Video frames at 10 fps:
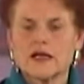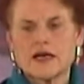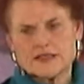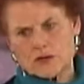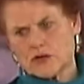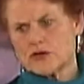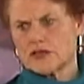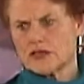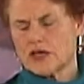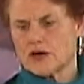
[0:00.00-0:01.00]
I said, Well, who
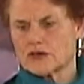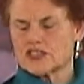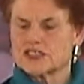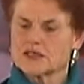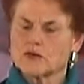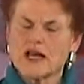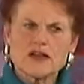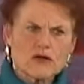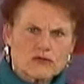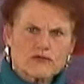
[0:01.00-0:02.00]
do you know? And she said, Well, I
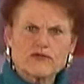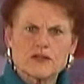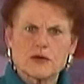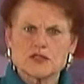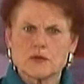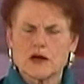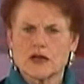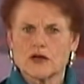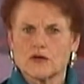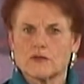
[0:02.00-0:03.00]
don't, for the most part,
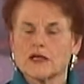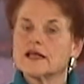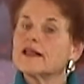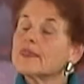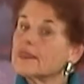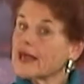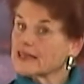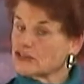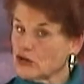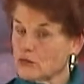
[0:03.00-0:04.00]
know them.
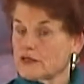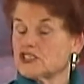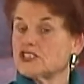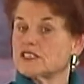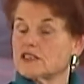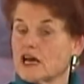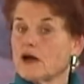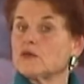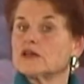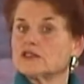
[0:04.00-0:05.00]
That told me she did
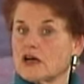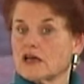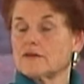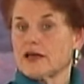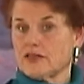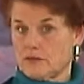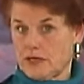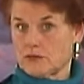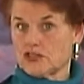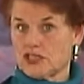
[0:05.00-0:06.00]
not want to talk about the
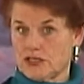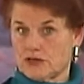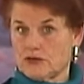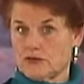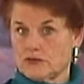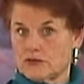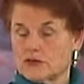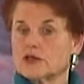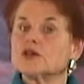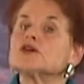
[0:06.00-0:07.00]
people she knew
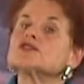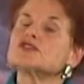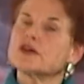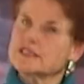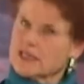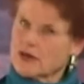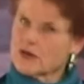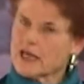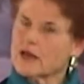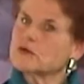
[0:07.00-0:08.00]
so I said,
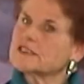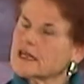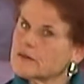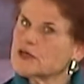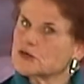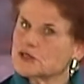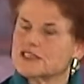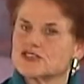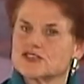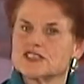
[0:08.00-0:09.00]
Okay, well, tell me who it
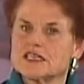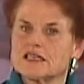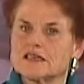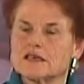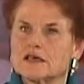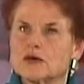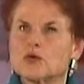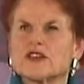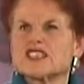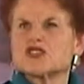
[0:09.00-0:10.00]
is you're seeing.
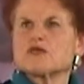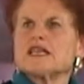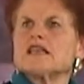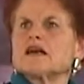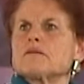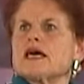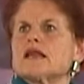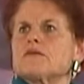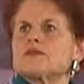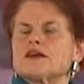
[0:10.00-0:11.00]
Well, these three young
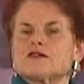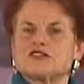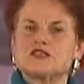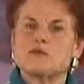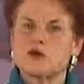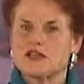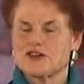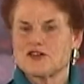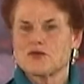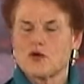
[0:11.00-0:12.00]
men up there. And she
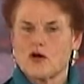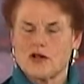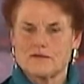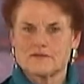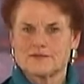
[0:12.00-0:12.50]
pointed on the wall.